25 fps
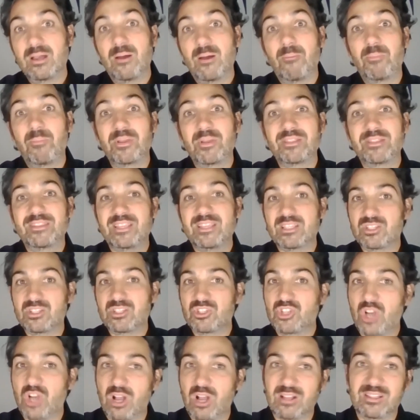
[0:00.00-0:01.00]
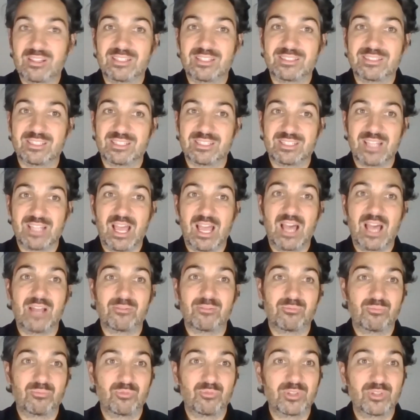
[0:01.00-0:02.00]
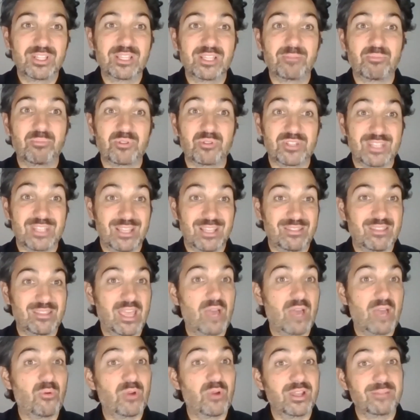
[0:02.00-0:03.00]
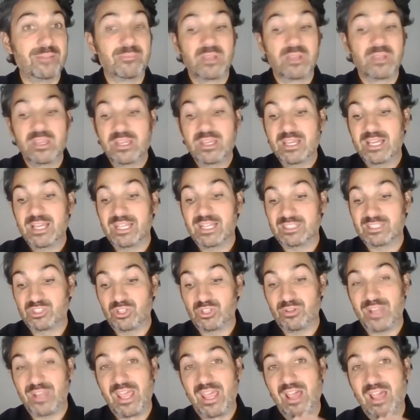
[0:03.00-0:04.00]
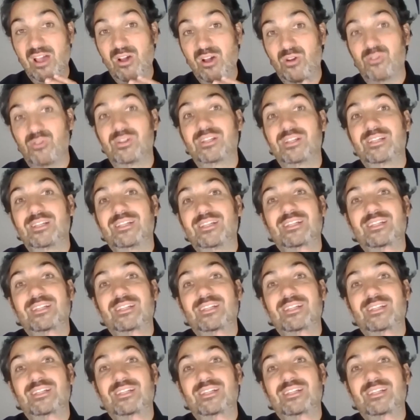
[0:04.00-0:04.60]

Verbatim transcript: but this chocolate does not really present that way. And so now,